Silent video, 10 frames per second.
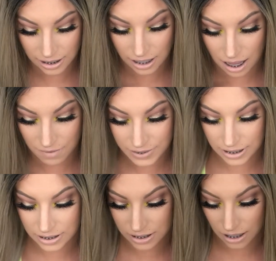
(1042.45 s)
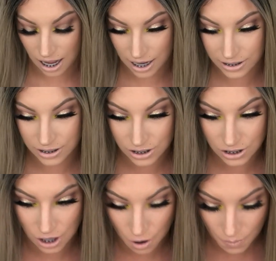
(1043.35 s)
loved this gloss
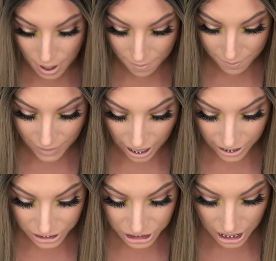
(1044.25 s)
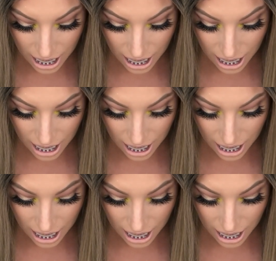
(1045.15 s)
so much.